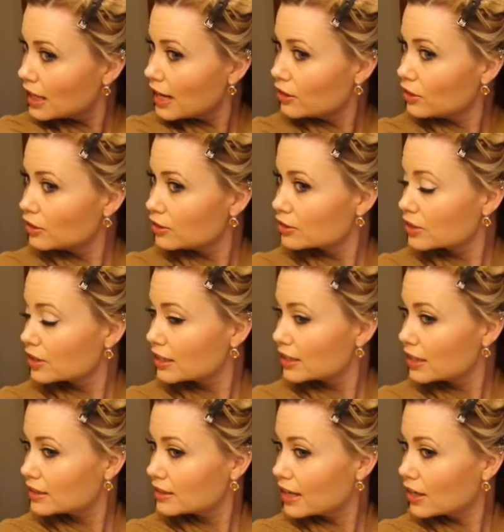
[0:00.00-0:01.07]
And you're just going
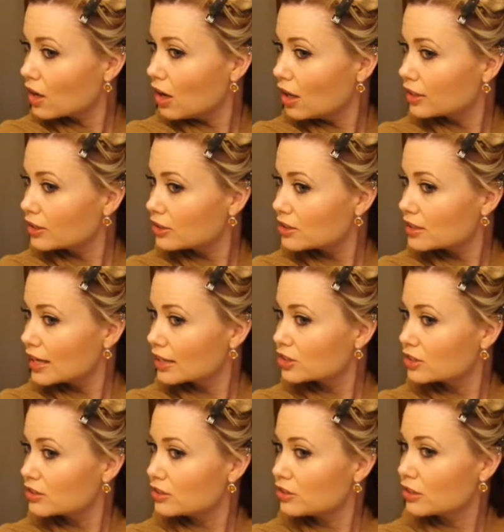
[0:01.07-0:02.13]
to take all your
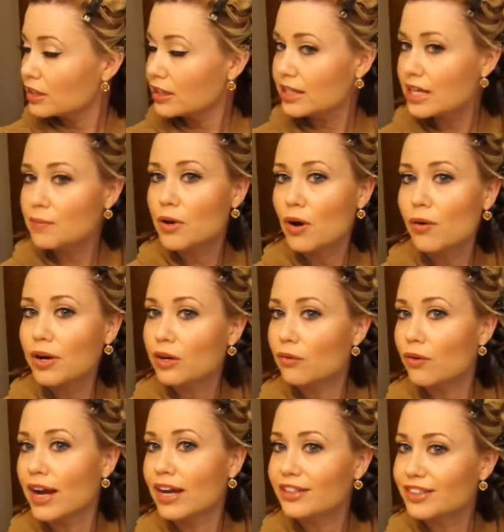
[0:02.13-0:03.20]
sections and you're going to keep going
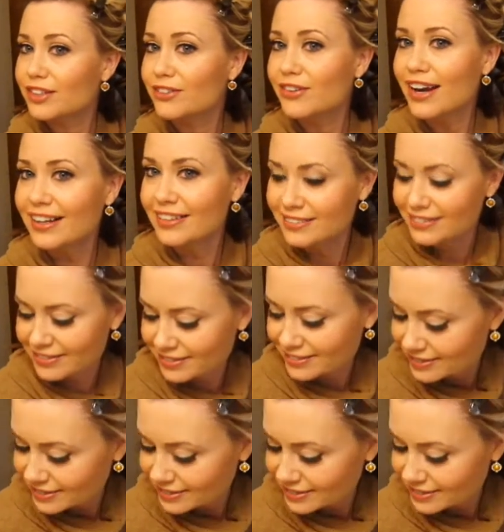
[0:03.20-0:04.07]
around and around.